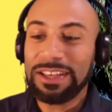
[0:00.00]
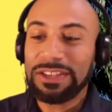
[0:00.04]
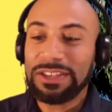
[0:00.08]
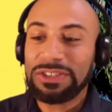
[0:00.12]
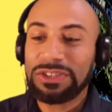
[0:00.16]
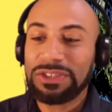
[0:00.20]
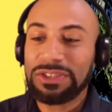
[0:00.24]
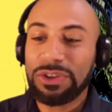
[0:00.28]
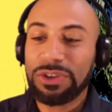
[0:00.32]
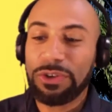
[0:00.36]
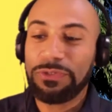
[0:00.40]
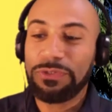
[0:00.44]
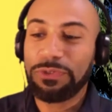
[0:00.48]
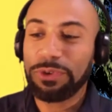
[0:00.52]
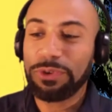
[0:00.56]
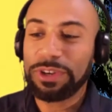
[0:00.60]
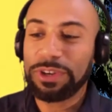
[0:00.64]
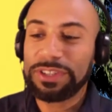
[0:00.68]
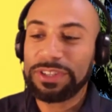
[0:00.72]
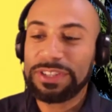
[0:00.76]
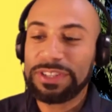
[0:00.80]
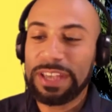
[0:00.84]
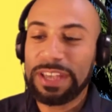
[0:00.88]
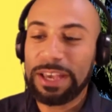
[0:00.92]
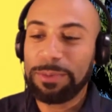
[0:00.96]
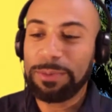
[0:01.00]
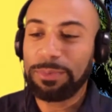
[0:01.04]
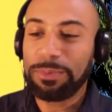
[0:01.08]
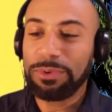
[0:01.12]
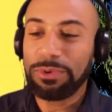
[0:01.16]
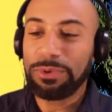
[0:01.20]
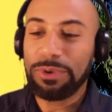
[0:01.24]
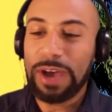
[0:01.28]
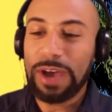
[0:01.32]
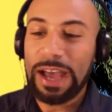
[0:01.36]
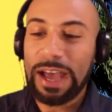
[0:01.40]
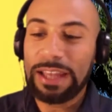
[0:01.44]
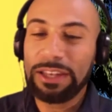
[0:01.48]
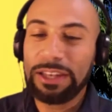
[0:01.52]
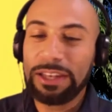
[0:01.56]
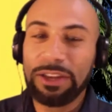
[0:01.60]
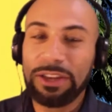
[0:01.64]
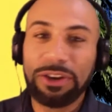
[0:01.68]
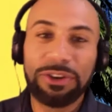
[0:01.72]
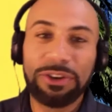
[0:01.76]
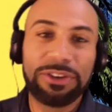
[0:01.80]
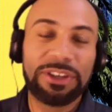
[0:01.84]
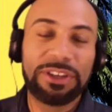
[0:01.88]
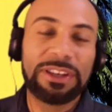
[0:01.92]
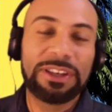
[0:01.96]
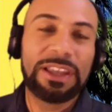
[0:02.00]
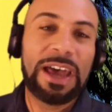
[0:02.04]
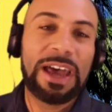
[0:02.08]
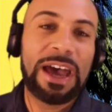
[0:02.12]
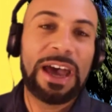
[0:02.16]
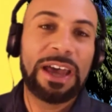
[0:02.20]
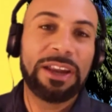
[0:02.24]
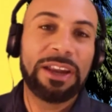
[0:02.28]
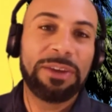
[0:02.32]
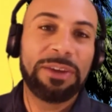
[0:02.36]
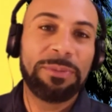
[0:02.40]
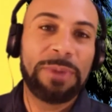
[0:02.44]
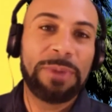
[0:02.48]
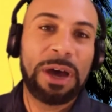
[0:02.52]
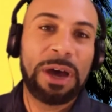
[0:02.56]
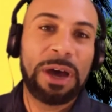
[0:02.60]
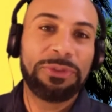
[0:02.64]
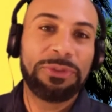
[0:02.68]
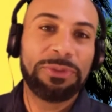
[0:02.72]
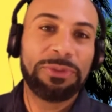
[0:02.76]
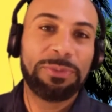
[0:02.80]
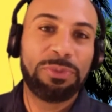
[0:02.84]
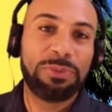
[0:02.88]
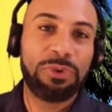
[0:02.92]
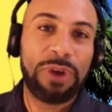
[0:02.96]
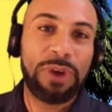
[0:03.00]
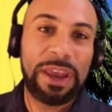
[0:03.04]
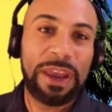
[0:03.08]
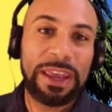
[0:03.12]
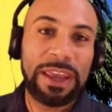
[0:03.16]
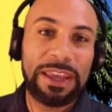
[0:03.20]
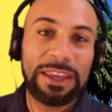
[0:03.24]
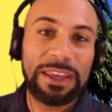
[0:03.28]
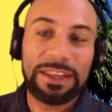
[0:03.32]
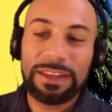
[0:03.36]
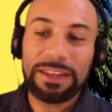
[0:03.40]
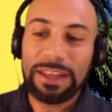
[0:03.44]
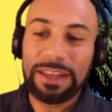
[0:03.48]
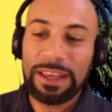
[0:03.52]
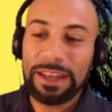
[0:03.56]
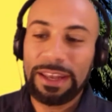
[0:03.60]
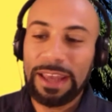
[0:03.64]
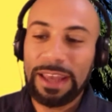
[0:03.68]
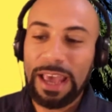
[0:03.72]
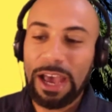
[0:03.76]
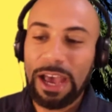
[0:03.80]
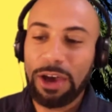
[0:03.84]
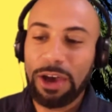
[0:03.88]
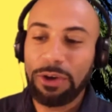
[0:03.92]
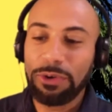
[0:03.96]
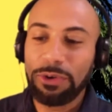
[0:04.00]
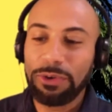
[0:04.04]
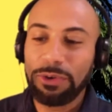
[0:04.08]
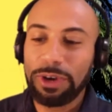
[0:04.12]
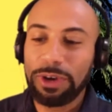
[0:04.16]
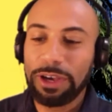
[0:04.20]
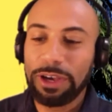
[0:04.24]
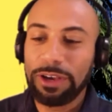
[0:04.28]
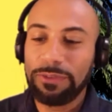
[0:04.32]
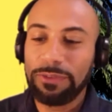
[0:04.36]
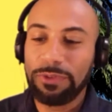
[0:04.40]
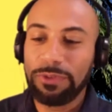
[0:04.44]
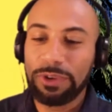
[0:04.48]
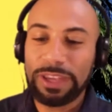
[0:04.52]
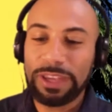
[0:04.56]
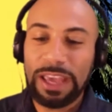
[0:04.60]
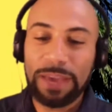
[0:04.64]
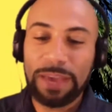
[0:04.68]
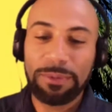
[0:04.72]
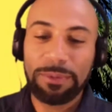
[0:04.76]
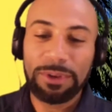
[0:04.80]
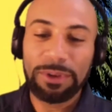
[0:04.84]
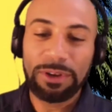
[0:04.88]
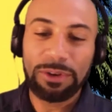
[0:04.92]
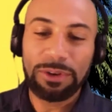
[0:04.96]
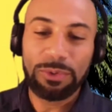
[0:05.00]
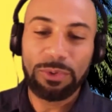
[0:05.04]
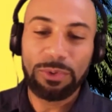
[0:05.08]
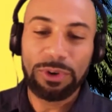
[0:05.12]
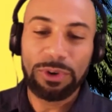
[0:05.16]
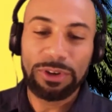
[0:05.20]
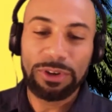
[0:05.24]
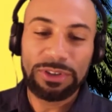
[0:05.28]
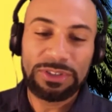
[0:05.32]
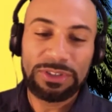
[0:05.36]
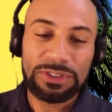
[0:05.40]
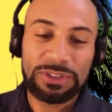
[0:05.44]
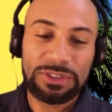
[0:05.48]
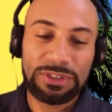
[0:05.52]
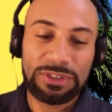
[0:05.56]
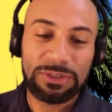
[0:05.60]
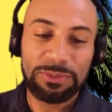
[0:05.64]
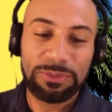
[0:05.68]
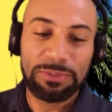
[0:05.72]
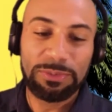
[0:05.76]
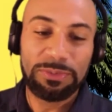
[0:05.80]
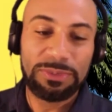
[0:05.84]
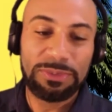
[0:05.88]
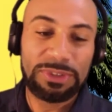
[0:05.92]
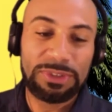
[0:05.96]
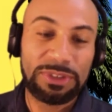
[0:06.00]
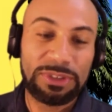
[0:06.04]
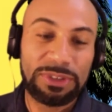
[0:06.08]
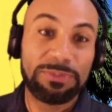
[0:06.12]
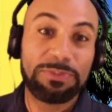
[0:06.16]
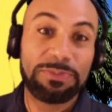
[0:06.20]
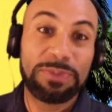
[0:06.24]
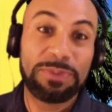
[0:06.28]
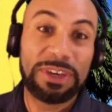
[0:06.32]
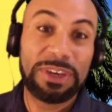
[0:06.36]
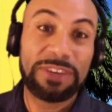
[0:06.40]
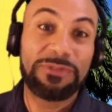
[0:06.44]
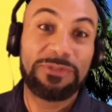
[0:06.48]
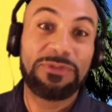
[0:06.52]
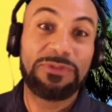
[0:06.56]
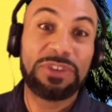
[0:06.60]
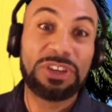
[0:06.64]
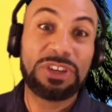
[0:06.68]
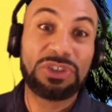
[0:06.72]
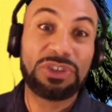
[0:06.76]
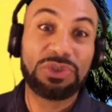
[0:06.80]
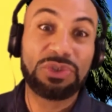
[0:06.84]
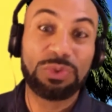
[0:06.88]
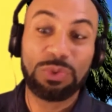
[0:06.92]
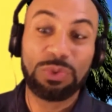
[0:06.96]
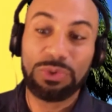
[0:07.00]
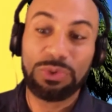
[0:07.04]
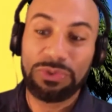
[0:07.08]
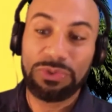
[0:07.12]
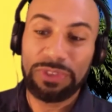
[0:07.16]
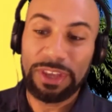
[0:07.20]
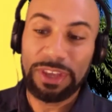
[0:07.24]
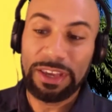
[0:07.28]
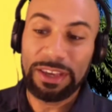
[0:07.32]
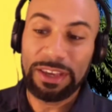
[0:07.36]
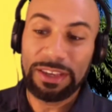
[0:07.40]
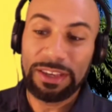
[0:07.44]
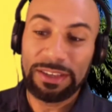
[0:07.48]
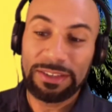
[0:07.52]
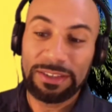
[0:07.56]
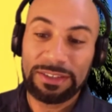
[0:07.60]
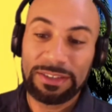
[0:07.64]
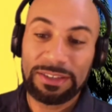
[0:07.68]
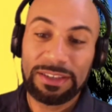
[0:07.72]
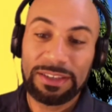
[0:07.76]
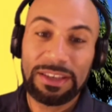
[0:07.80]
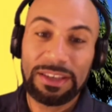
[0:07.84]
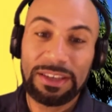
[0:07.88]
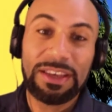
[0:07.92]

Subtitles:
So, for example, I learned a lot about the brain and how vocabulary works to pick visual things.